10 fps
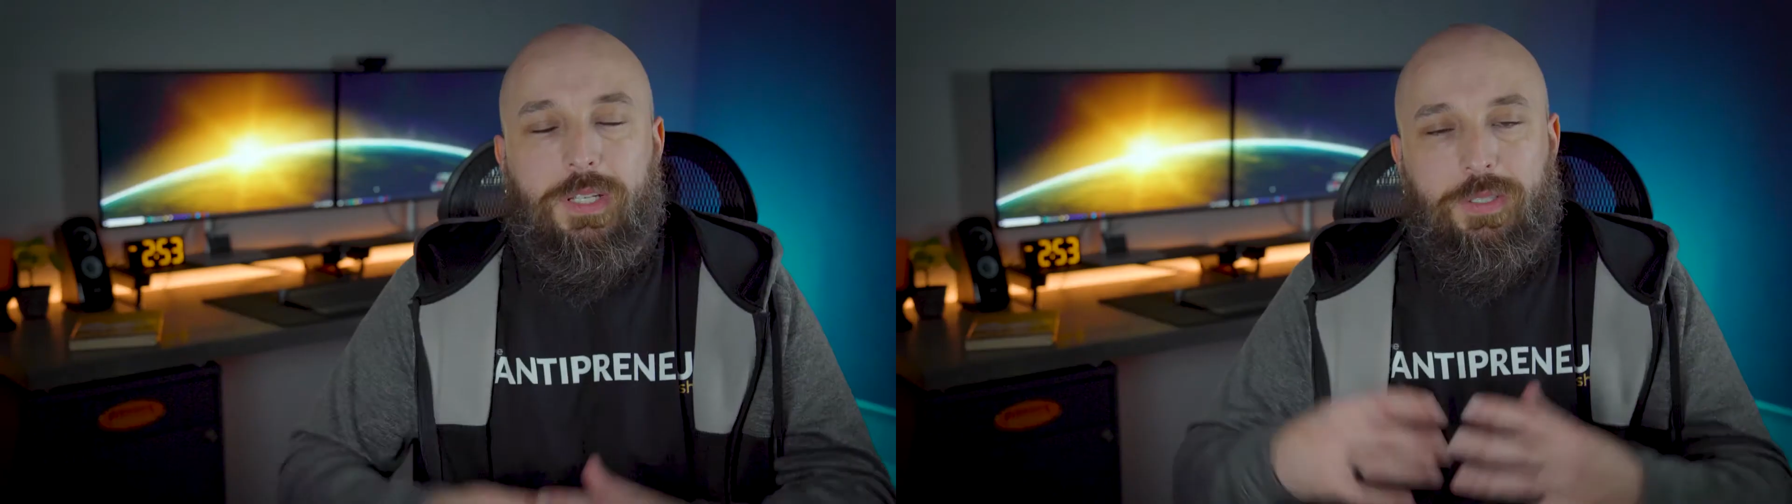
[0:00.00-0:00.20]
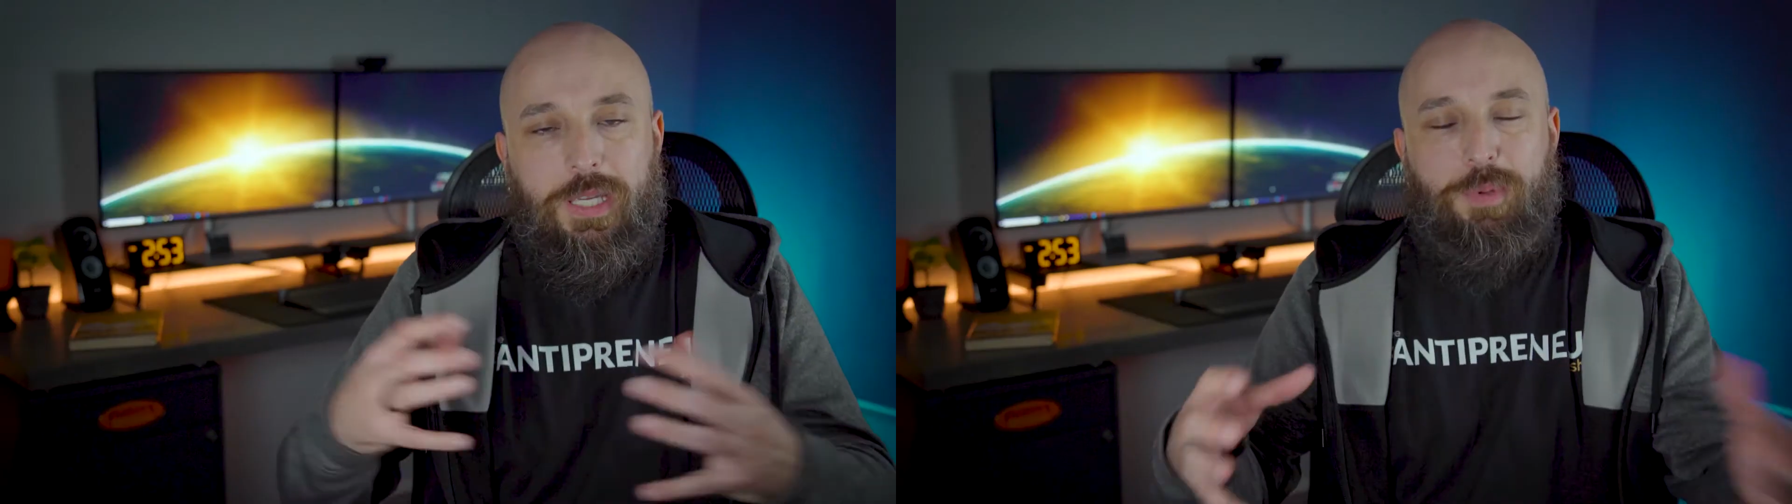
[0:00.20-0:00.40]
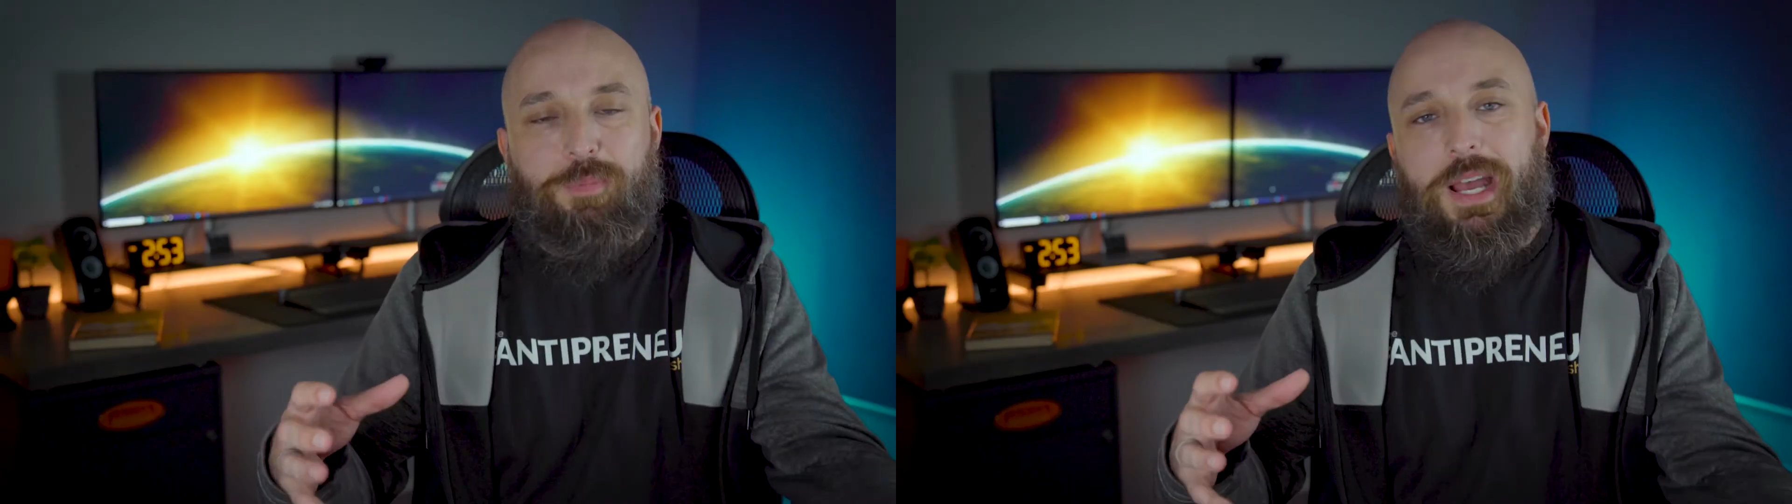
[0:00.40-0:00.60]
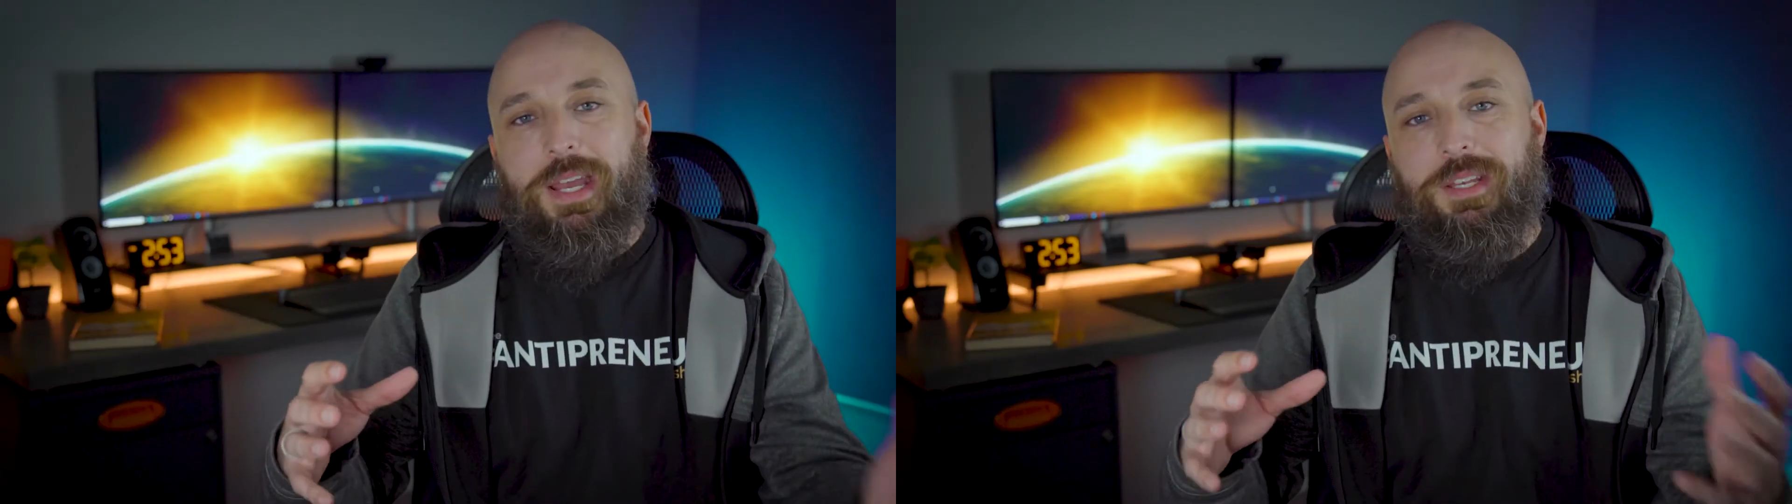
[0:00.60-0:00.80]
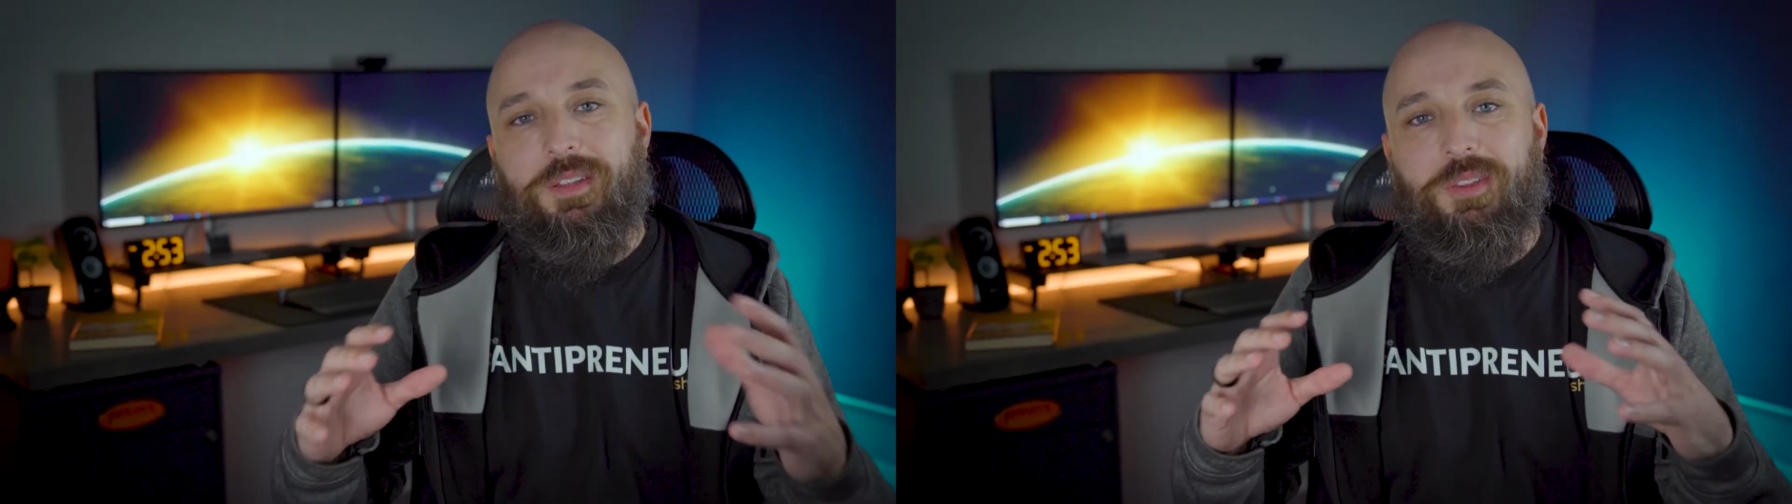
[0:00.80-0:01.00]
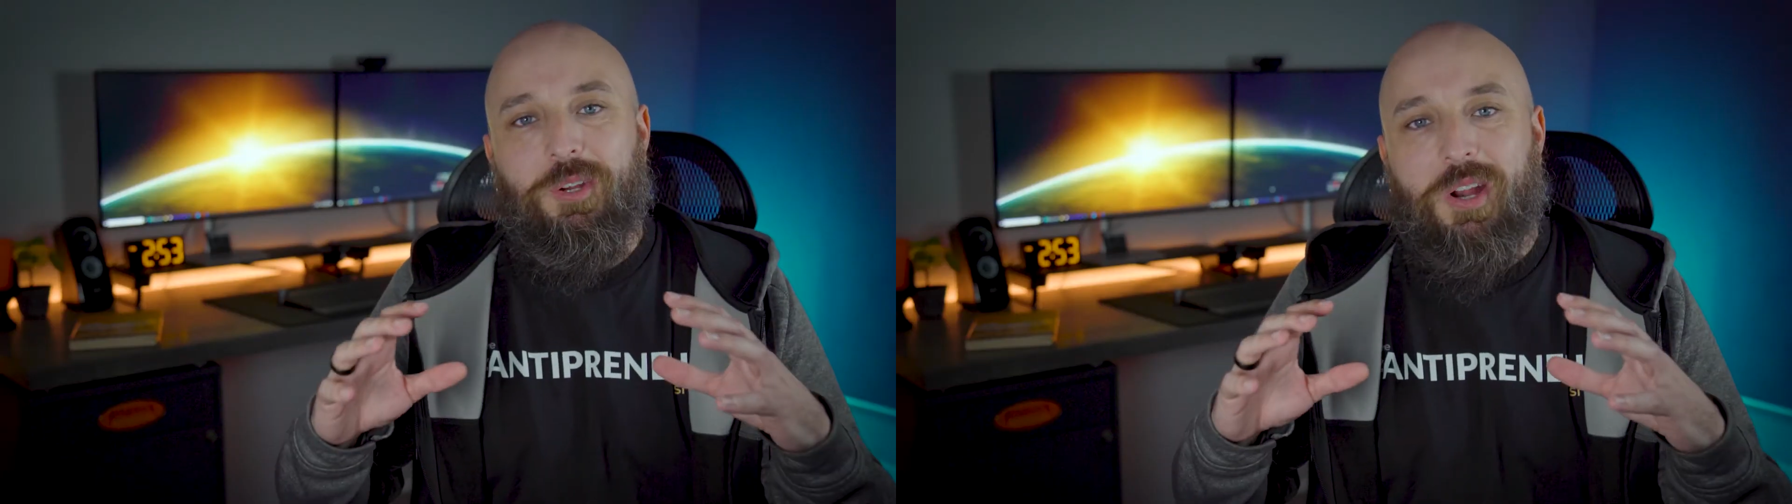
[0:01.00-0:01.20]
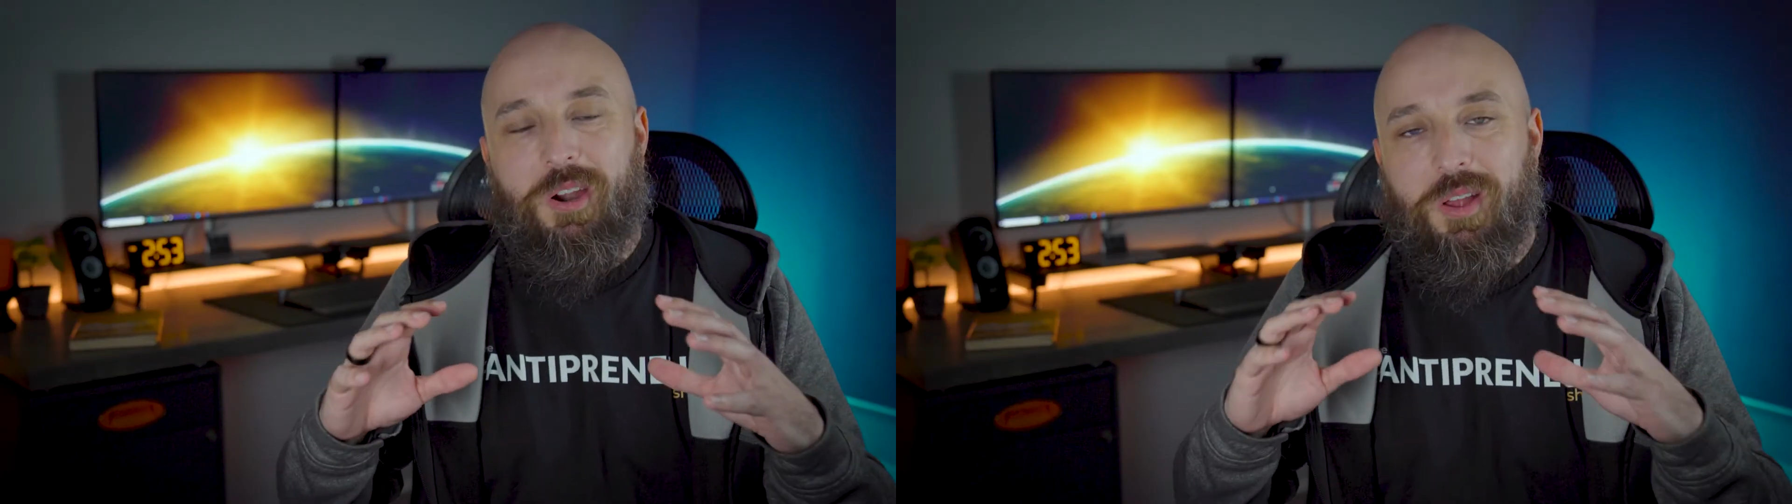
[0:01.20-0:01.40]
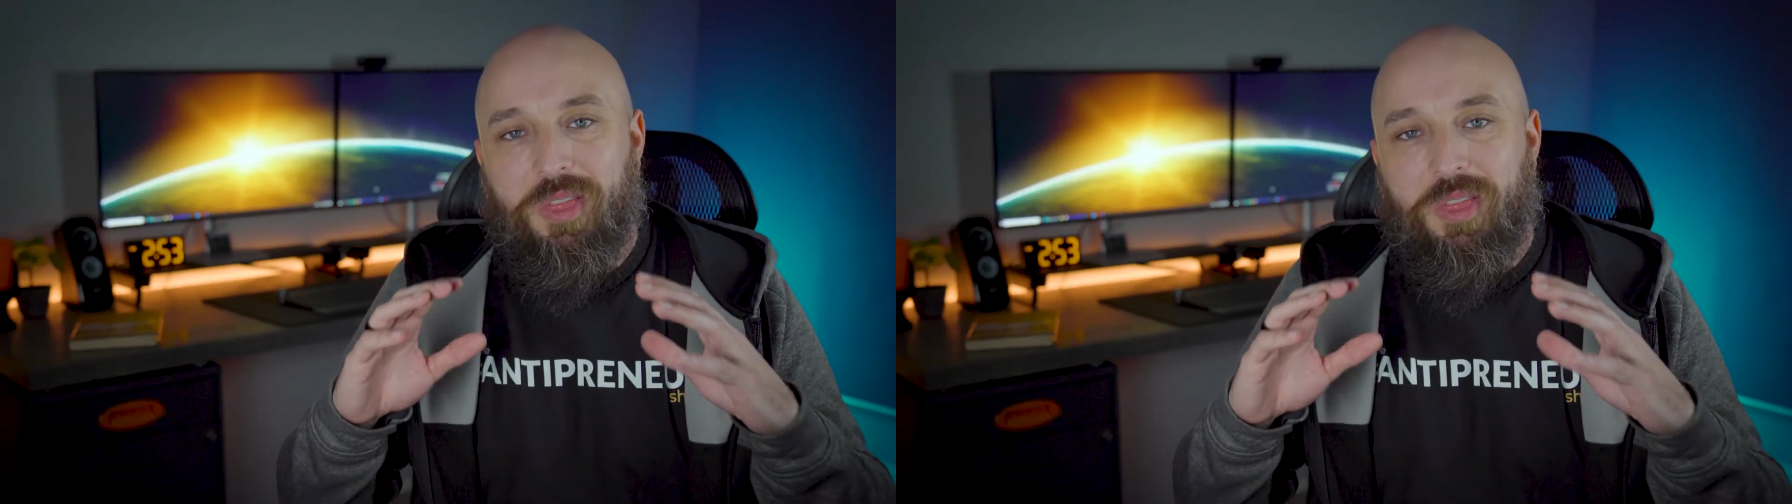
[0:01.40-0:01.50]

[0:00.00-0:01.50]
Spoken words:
Now keep in mind, there are